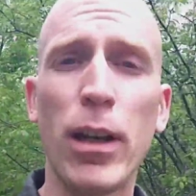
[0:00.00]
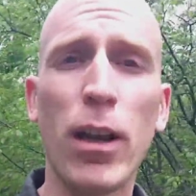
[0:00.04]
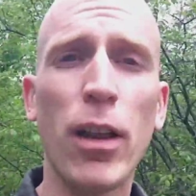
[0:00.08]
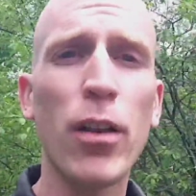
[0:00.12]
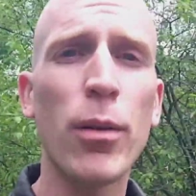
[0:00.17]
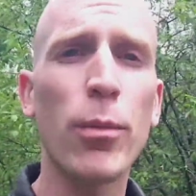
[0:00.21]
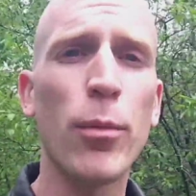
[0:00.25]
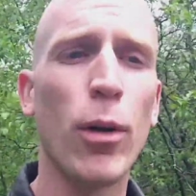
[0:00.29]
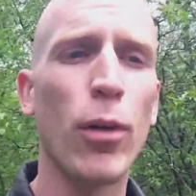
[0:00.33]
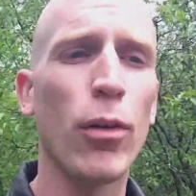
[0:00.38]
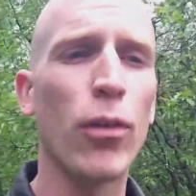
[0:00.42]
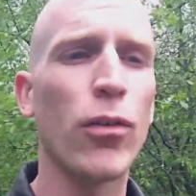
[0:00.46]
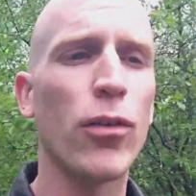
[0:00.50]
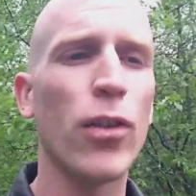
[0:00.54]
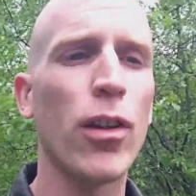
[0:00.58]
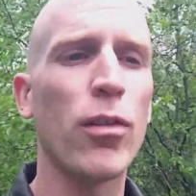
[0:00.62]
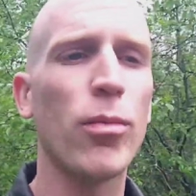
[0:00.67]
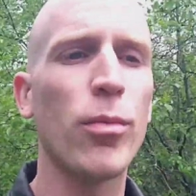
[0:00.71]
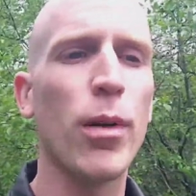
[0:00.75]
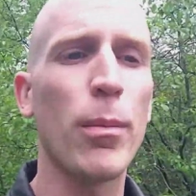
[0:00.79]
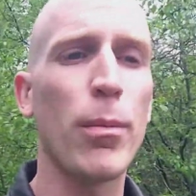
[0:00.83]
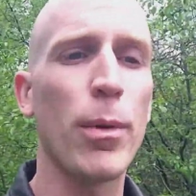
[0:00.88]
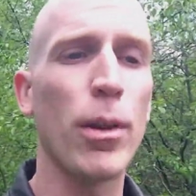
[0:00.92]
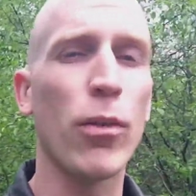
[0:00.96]
In other modes,
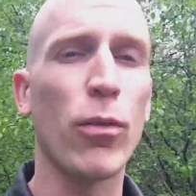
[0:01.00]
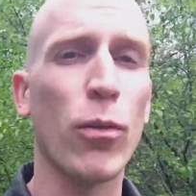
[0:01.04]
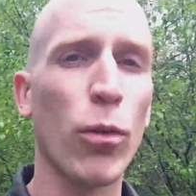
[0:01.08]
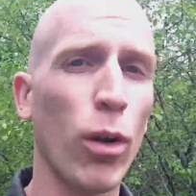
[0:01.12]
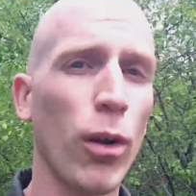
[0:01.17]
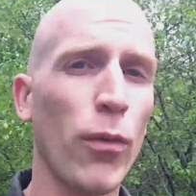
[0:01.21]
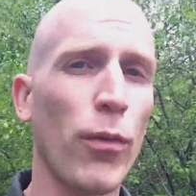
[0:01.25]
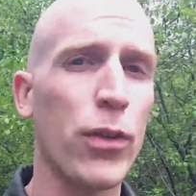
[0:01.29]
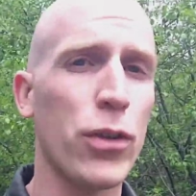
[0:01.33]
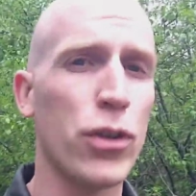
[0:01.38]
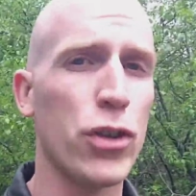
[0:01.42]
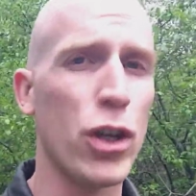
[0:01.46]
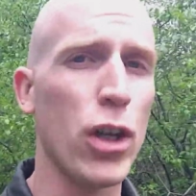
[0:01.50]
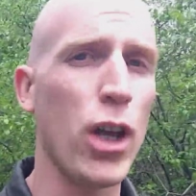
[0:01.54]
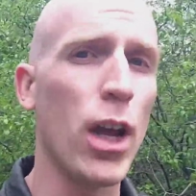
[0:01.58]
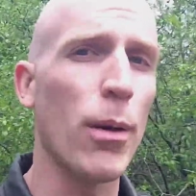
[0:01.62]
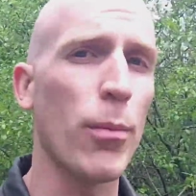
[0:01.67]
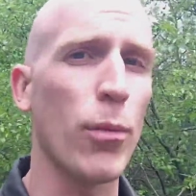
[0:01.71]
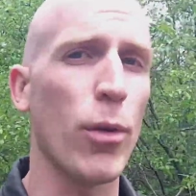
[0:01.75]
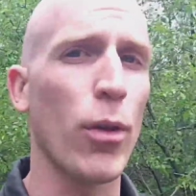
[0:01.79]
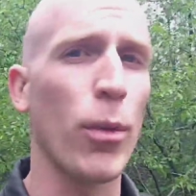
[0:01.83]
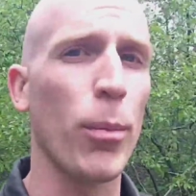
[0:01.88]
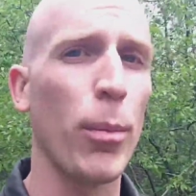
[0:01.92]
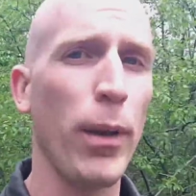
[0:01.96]
this might be the role of the
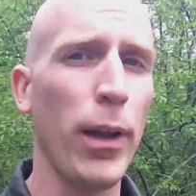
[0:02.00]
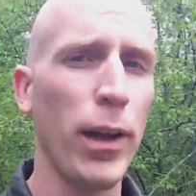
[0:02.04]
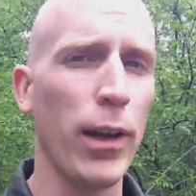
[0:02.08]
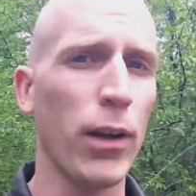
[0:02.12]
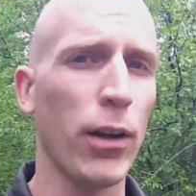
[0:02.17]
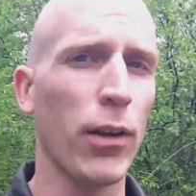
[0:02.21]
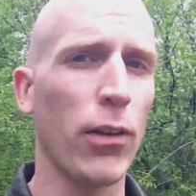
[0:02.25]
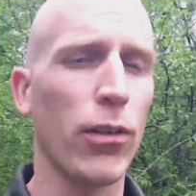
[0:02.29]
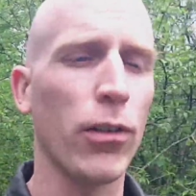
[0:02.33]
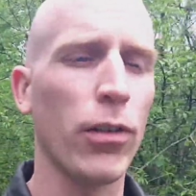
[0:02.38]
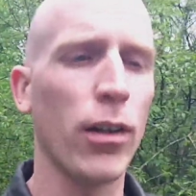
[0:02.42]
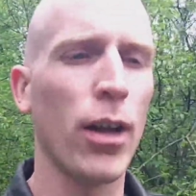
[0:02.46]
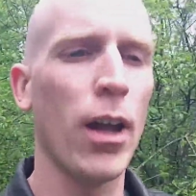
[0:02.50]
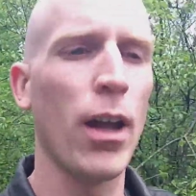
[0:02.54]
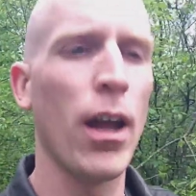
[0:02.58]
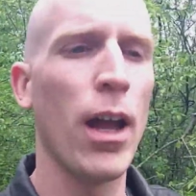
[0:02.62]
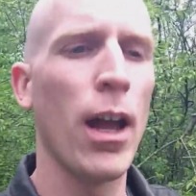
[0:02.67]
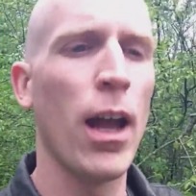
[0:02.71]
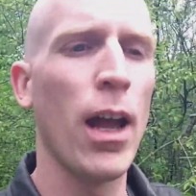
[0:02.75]
GM or the players.